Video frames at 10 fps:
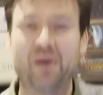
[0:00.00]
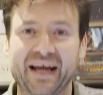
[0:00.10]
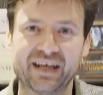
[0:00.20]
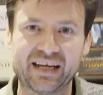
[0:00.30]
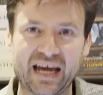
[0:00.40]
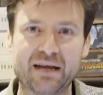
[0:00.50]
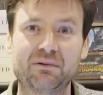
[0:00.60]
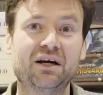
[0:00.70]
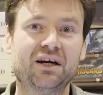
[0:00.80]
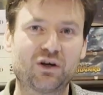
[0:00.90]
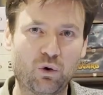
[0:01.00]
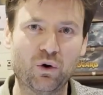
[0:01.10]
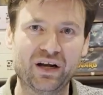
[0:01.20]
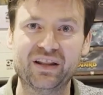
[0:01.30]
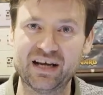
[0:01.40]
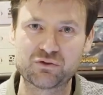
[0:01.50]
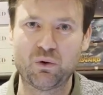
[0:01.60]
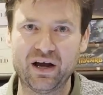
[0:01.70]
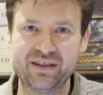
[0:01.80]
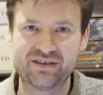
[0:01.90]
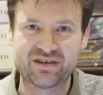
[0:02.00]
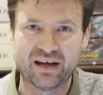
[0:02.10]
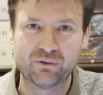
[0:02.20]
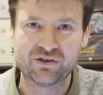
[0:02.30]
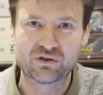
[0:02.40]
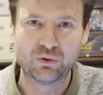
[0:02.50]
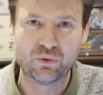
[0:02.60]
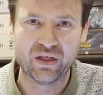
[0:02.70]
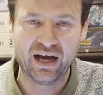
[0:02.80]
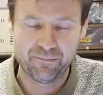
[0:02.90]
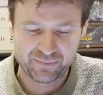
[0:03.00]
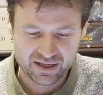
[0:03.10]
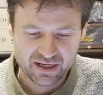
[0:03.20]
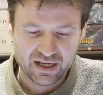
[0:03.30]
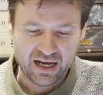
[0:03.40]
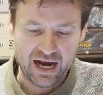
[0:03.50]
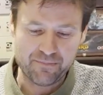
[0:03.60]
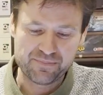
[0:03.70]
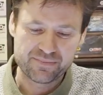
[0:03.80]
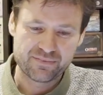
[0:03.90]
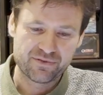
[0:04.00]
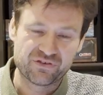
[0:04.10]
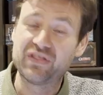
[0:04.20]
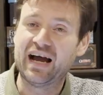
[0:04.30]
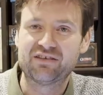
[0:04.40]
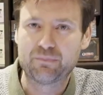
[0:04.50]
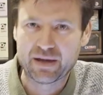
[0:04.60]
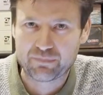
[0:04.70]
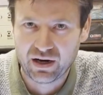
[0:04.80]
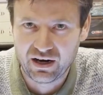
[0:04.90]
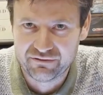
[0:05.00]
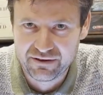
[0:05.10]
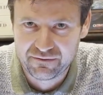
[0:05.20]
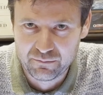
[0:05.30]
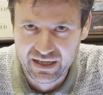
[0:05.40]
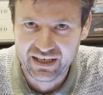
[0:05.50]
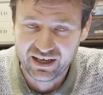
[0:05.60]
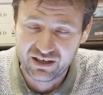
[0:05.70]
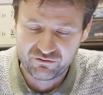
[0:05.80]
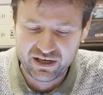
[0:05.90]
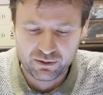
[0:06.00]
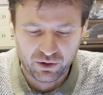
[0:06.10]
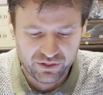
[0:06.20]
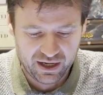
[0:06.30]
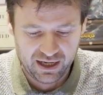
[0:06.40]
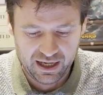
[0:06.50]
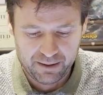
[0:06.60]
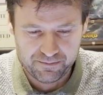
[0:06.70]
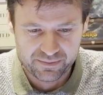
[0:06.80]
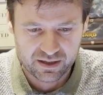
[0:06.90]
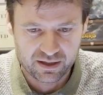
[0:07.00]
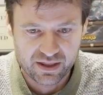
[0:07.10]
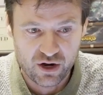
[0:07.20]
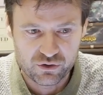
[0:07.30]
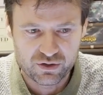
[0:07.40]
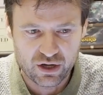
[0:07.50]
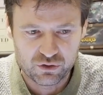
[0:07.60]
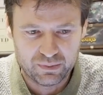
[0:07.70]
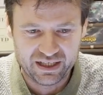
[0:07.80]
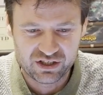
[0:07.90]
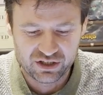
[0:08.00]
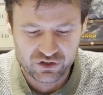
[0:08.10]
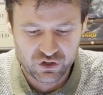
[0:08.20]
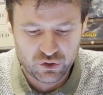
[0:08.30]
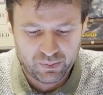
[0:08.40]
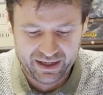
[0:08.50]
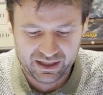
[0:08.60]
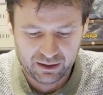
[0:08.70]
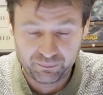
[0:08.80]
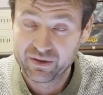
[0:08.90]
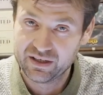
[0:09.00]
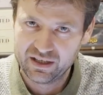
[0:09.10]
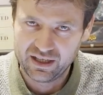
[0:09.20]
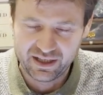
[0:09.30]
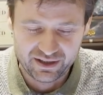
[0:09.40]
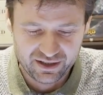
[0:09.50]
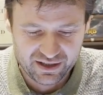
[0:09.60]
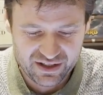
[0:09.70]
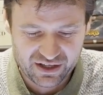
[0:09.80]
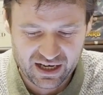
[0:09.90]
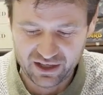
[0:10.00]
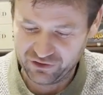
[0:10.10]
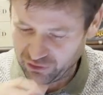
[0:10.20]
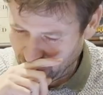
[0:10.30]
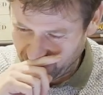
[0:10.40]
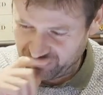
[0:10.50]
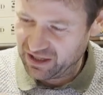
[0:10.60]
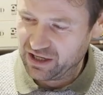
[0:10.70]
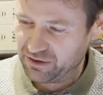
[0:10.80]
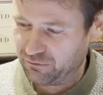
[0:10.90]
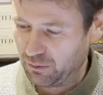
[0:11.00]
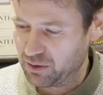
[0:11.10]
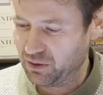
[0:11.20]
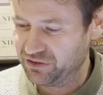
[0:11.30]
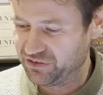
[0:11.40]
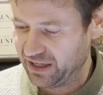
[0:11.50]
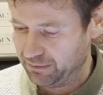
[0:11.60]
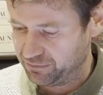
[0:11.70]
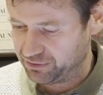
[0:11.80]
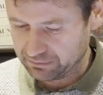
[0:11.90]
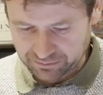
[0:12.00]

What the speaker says: Painting Game Corner. That's why the channel is called that. So that is a big part of it for me, and I really want that those miniatures to paint up in the colours of the Formula 1 teams.